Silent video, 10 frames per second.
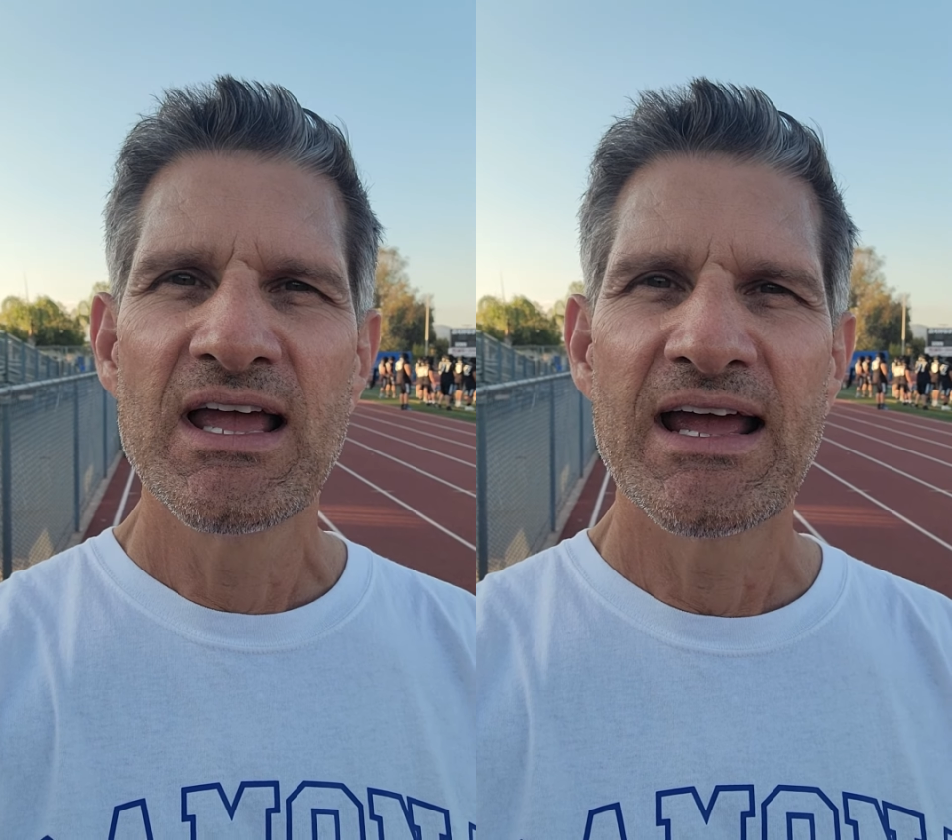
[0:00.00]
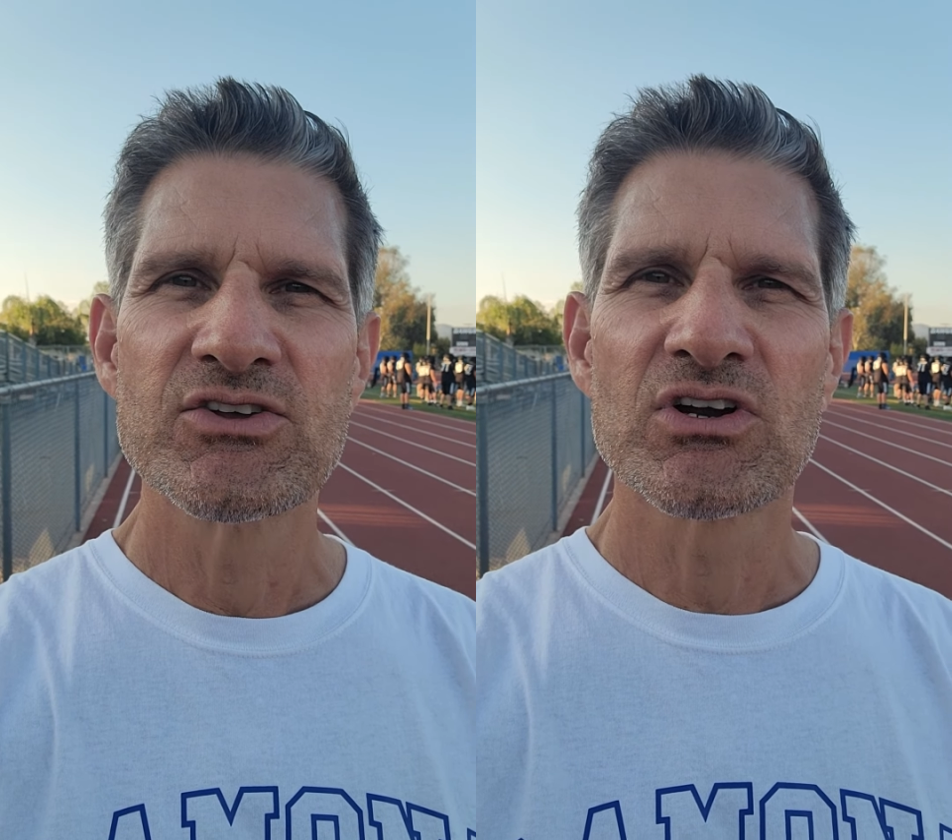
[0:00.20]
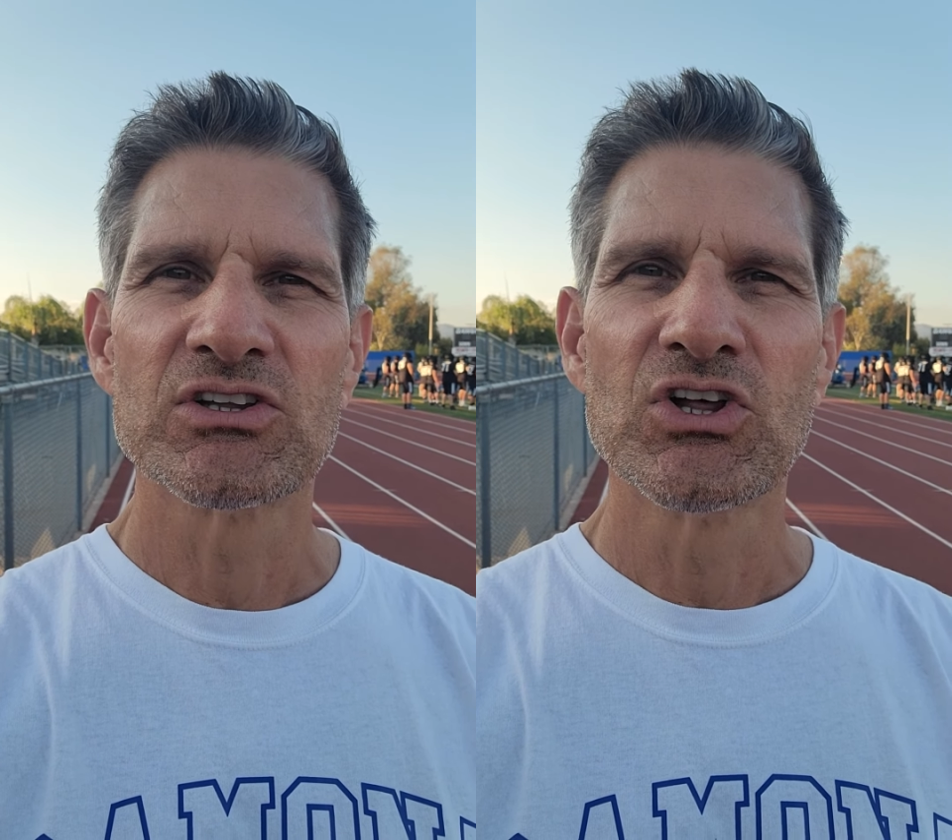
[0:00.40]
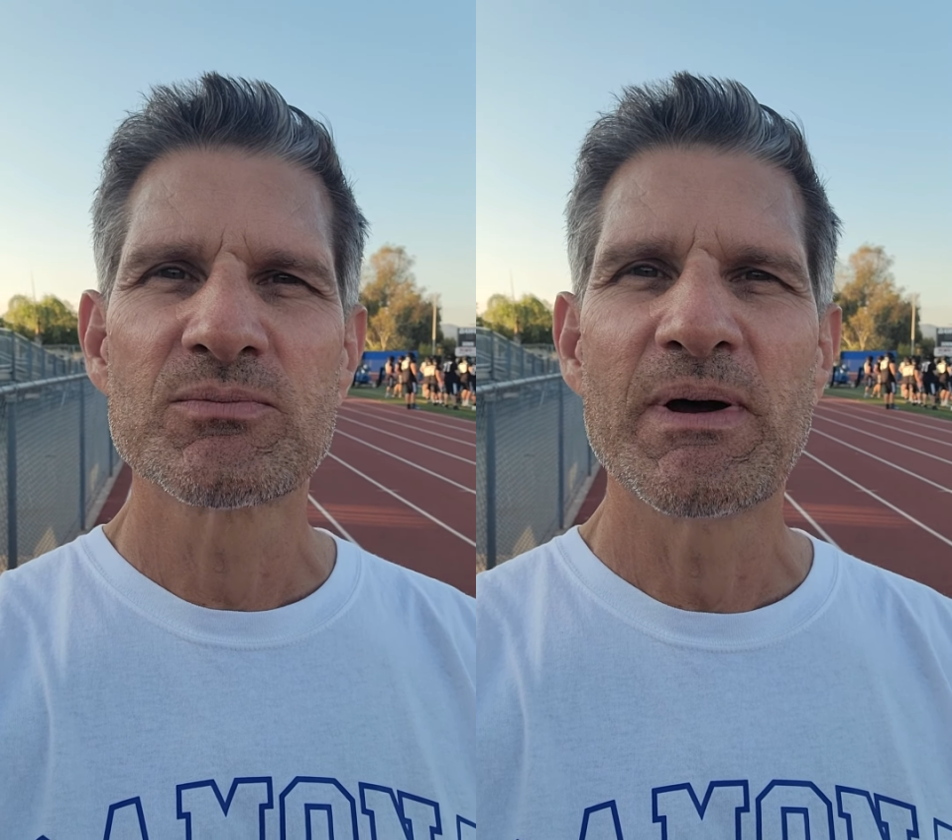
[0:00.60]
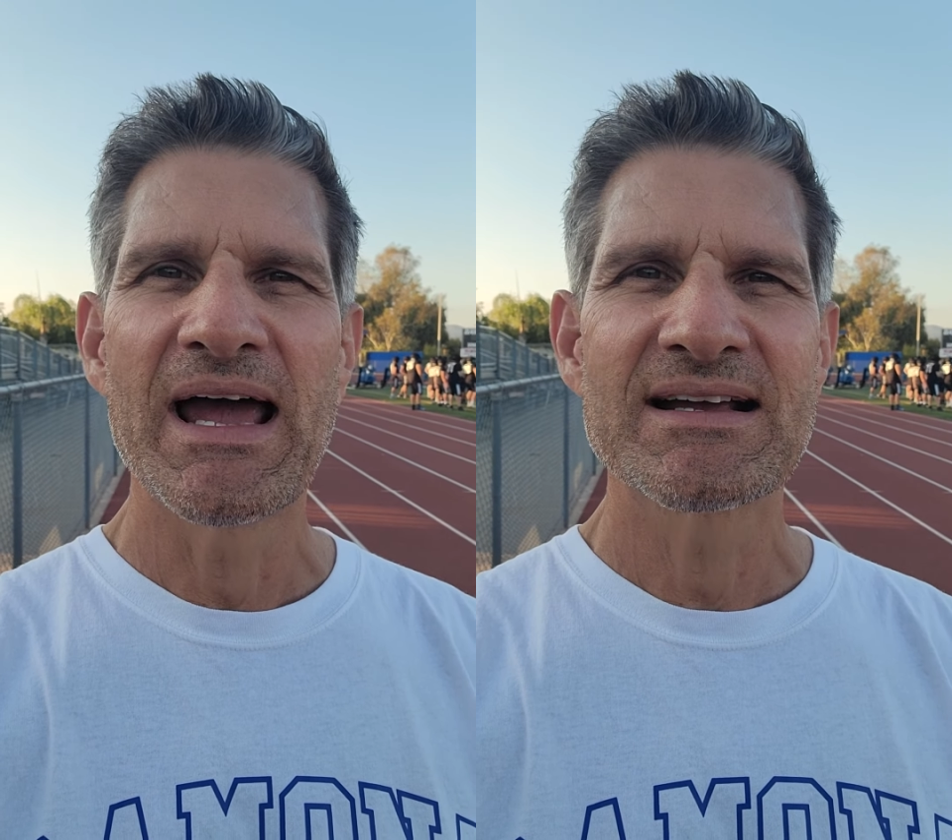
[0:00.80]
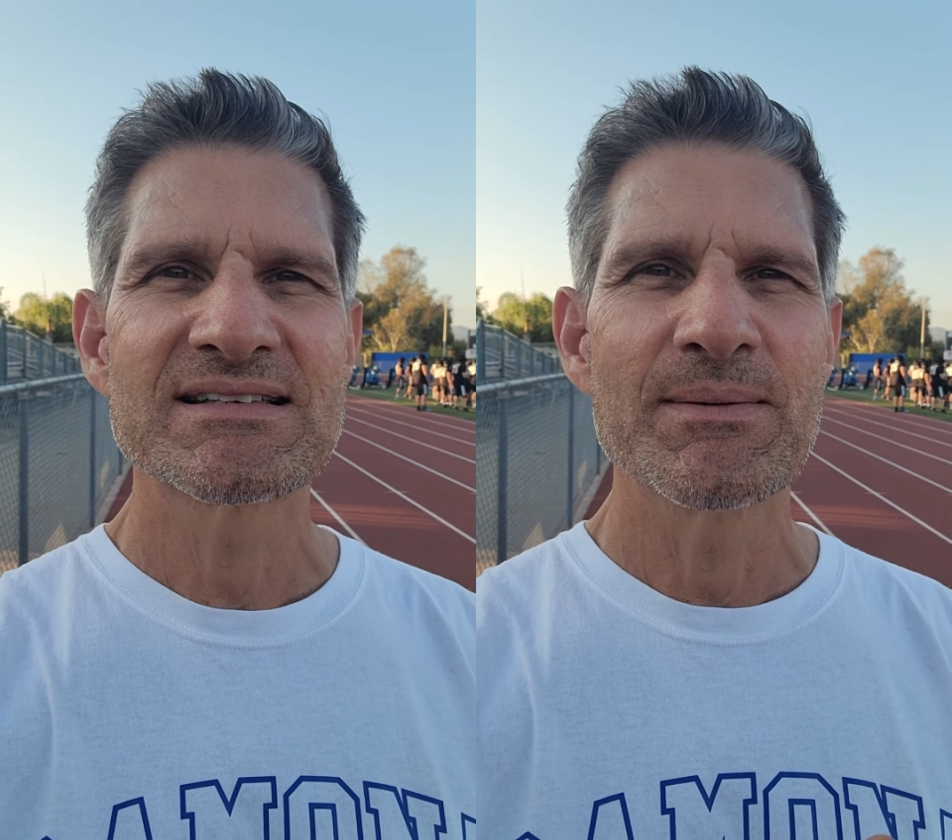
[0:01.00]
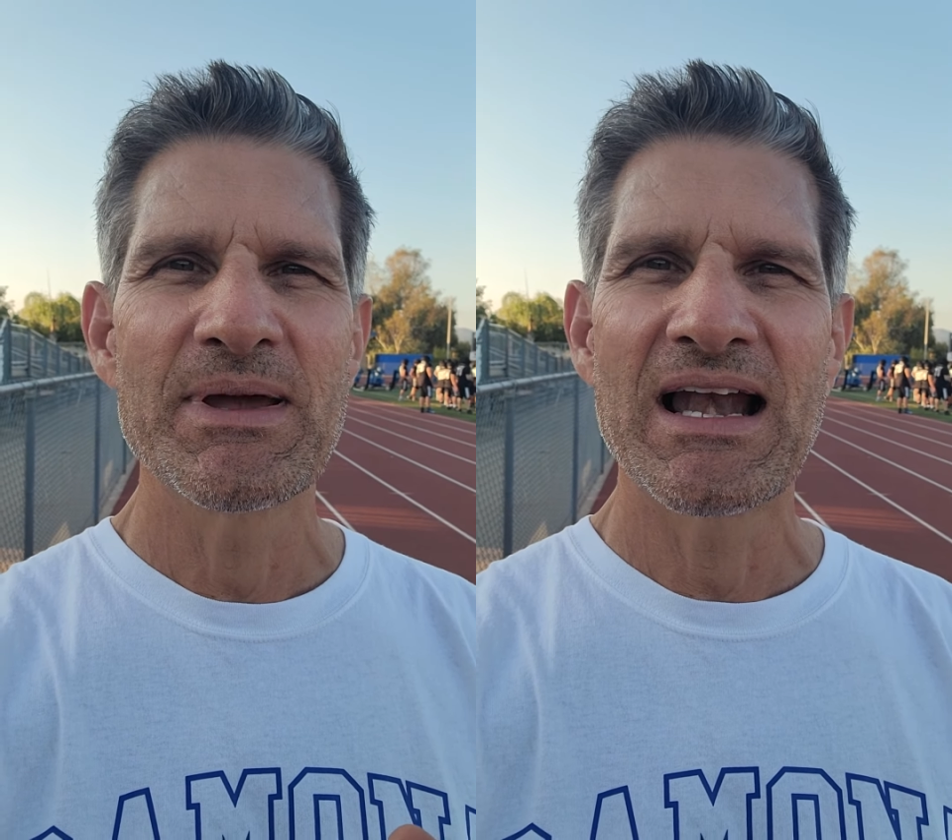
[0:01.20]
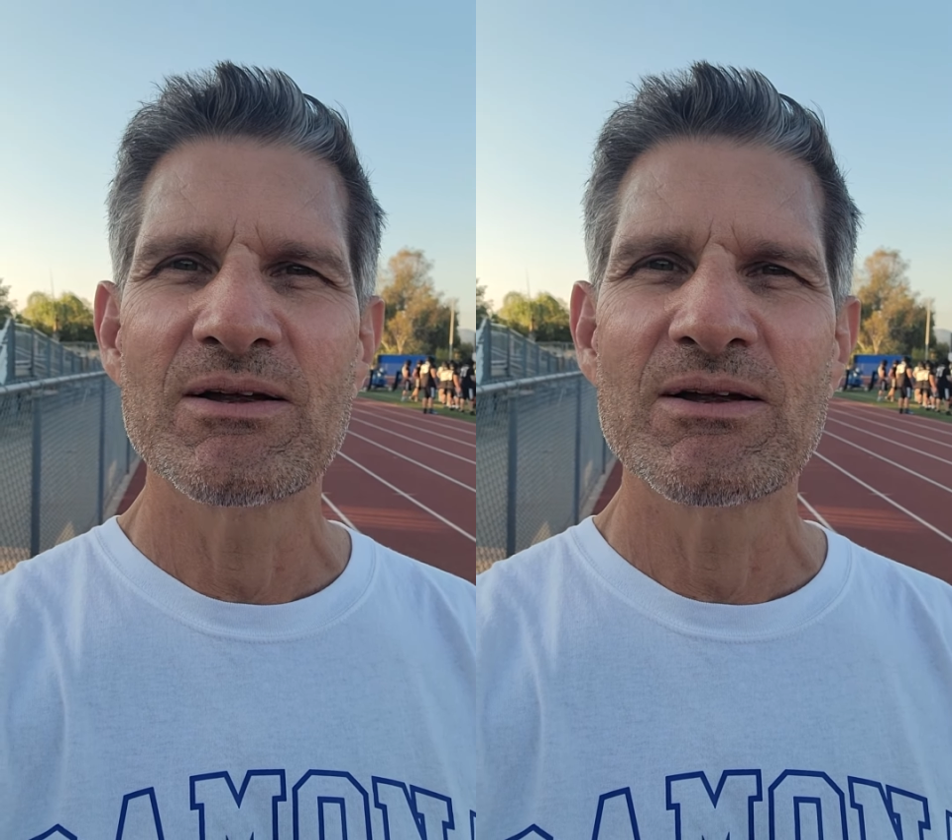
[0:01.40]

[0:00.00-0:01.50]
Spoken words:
And you're going to look back and say, man,